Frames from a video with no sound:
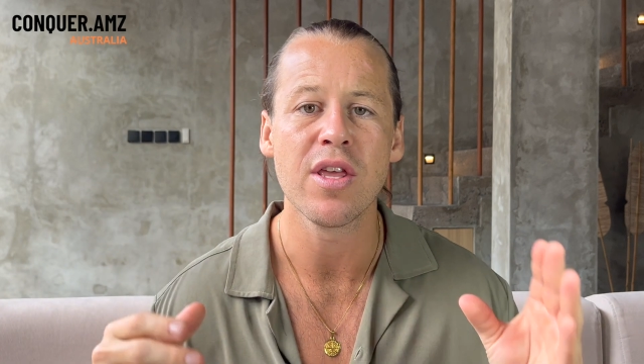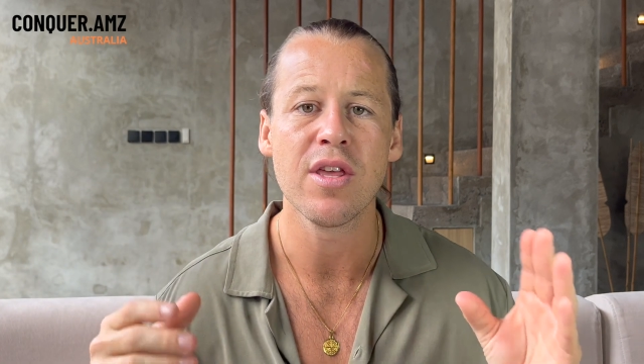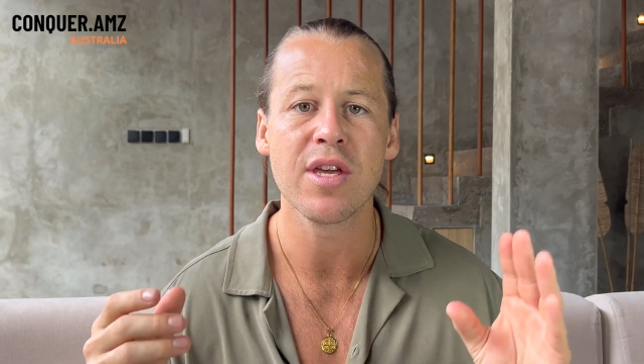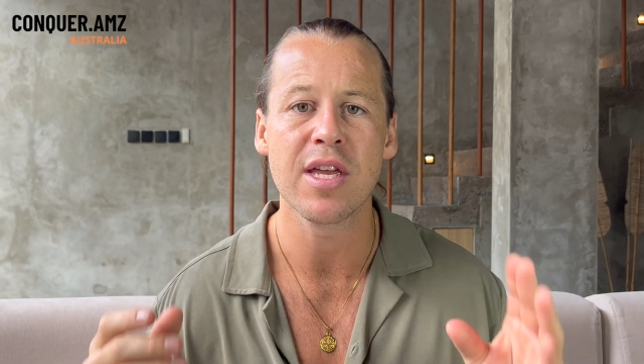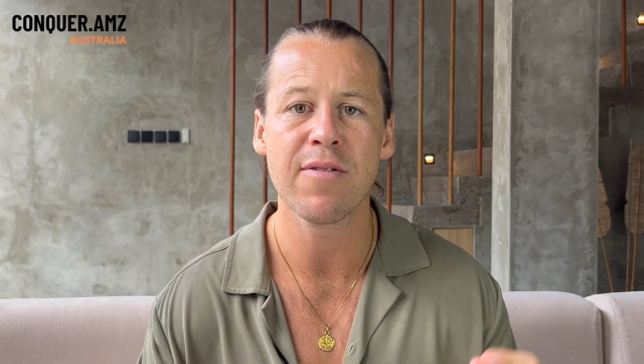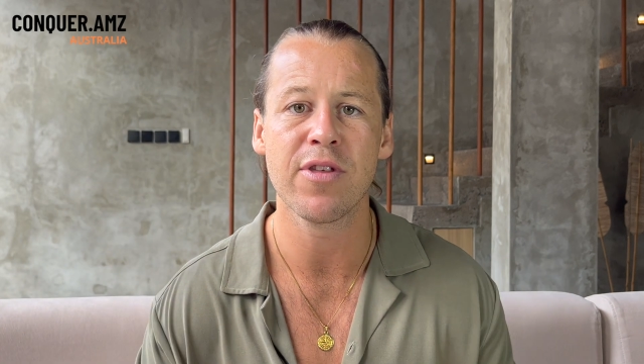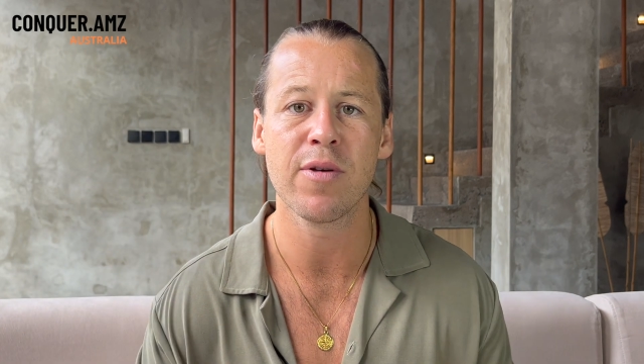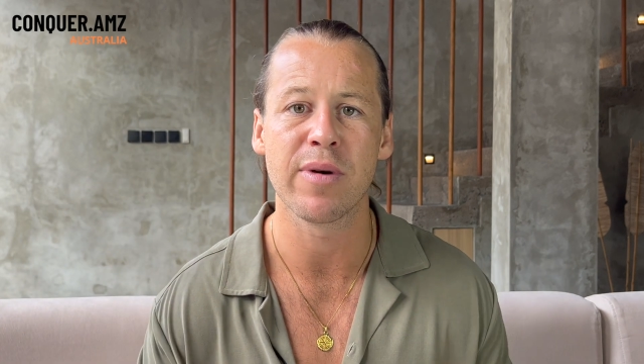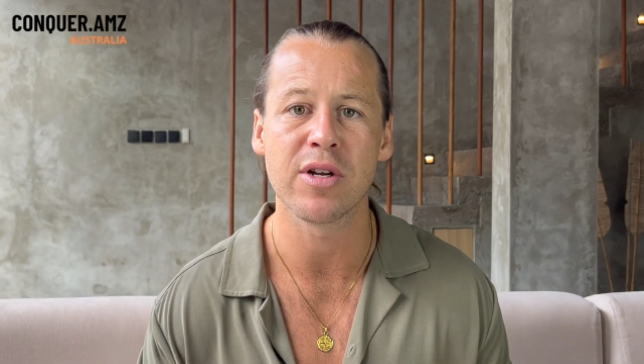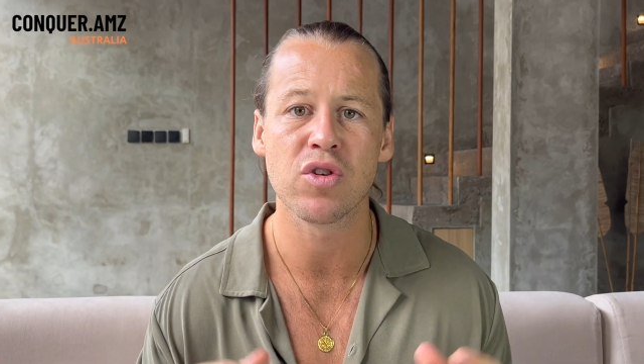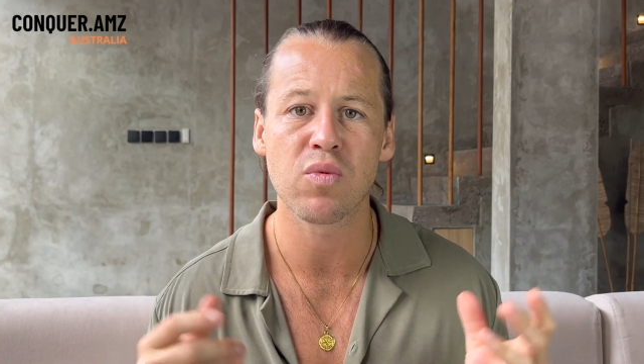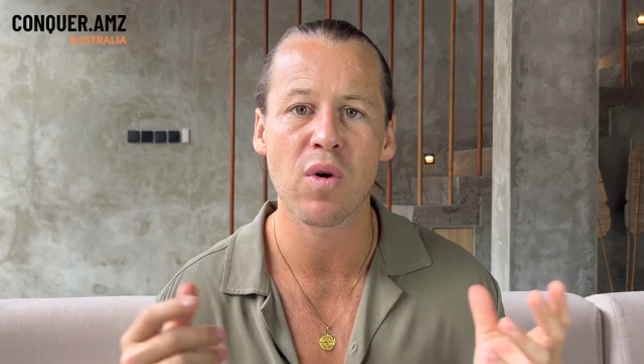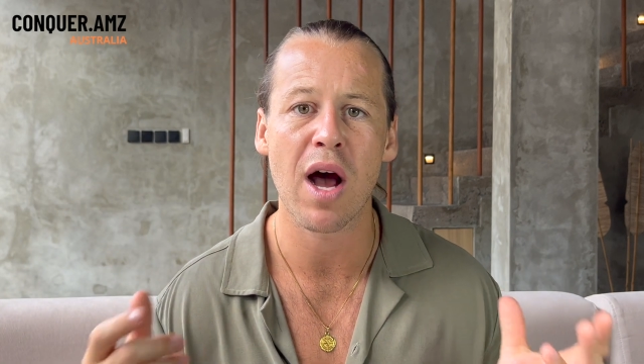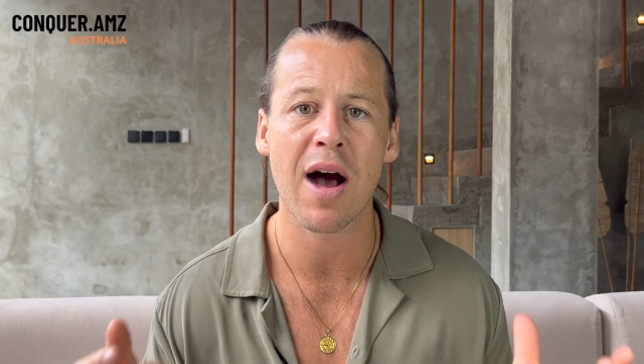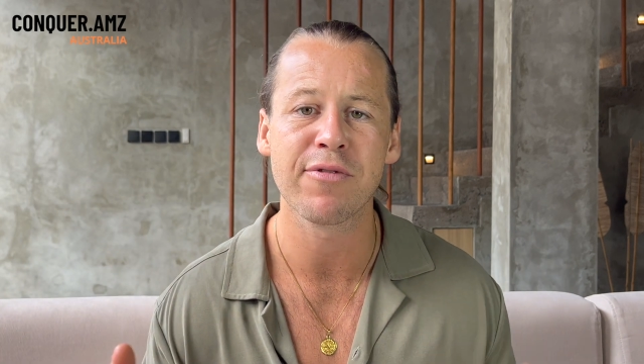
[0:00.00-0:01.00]
you give them a
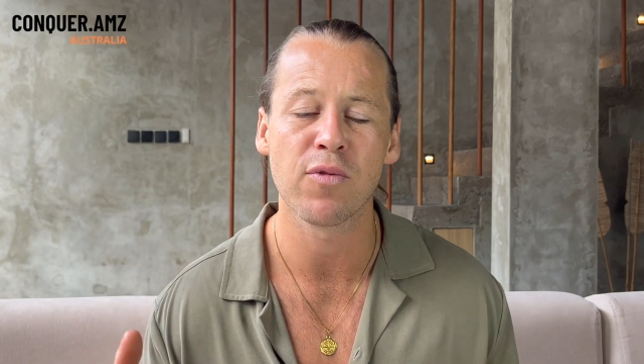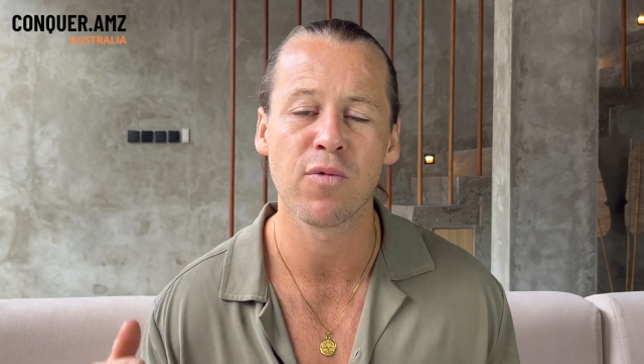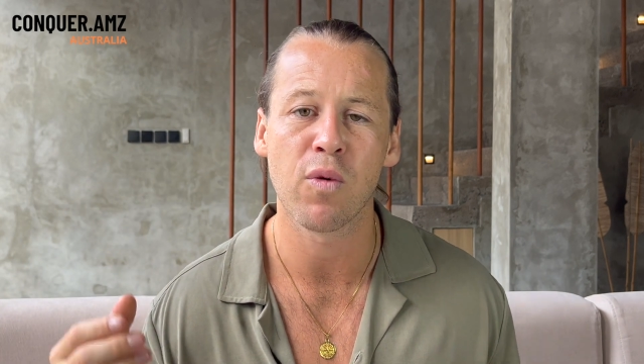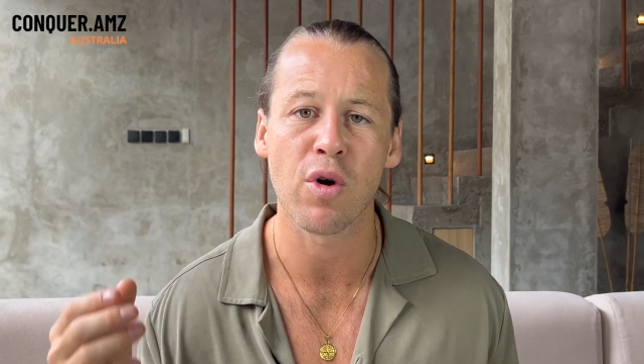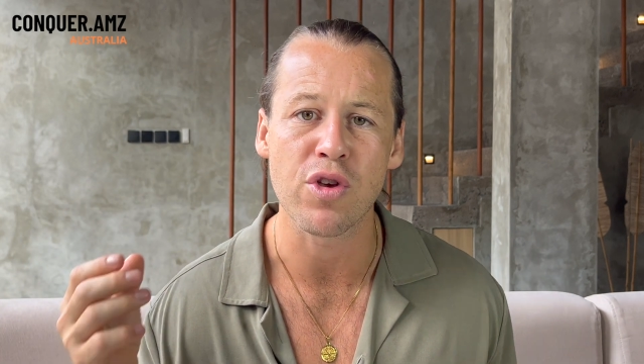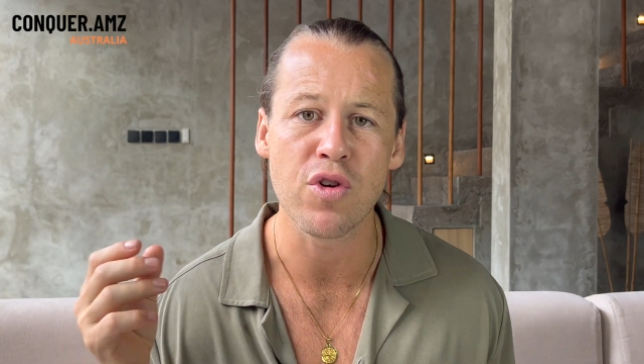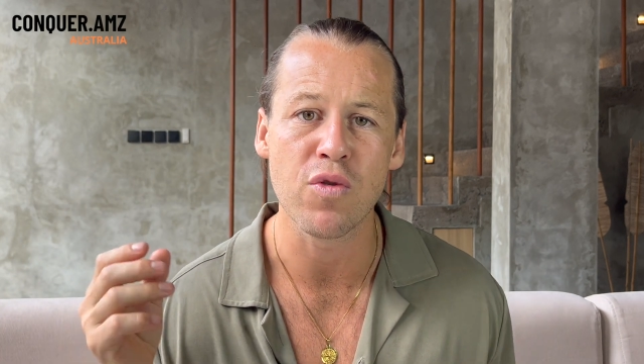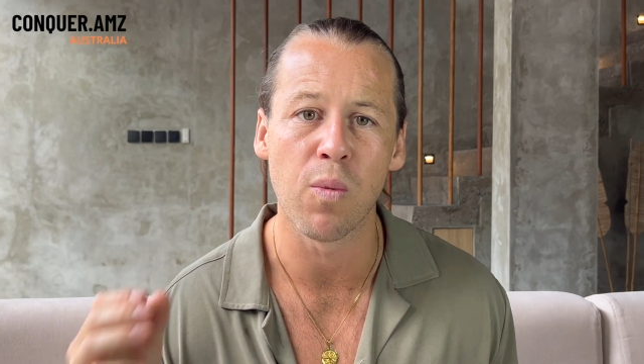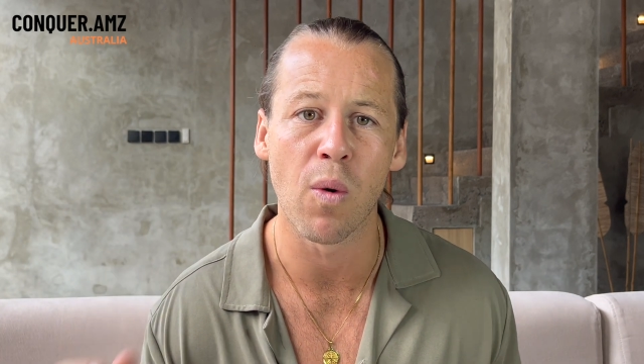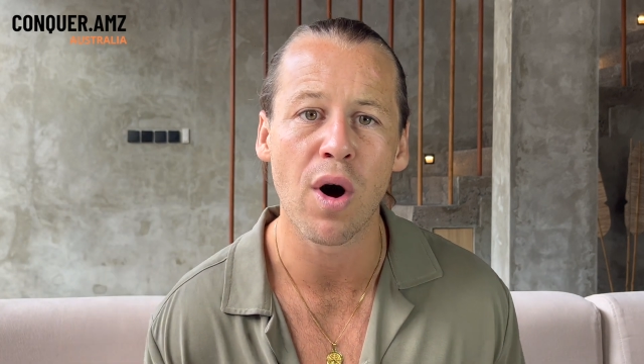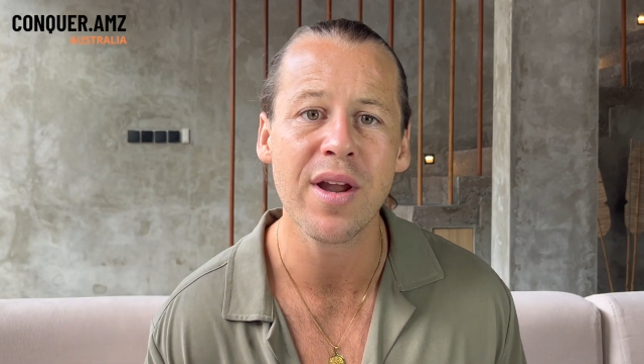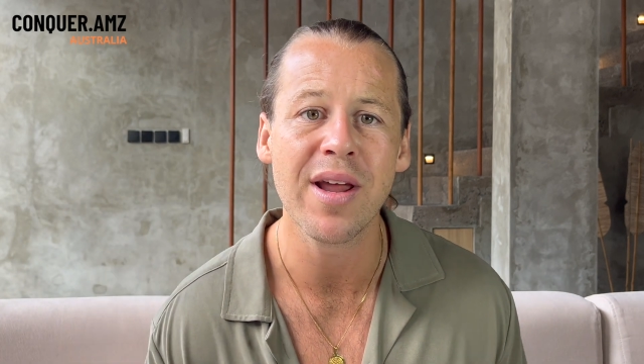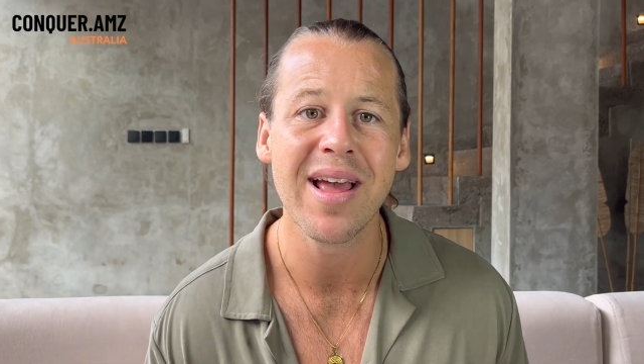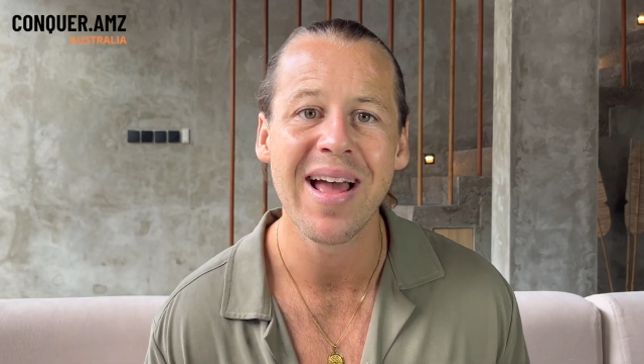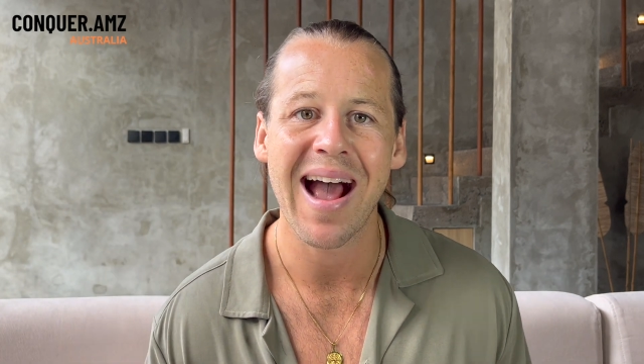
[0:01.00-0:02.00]
draft of what you
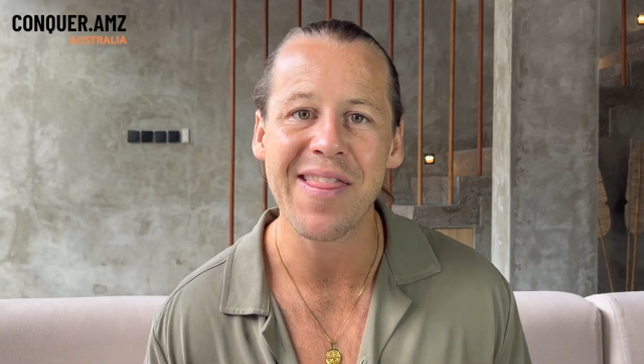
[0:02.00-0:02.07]
want,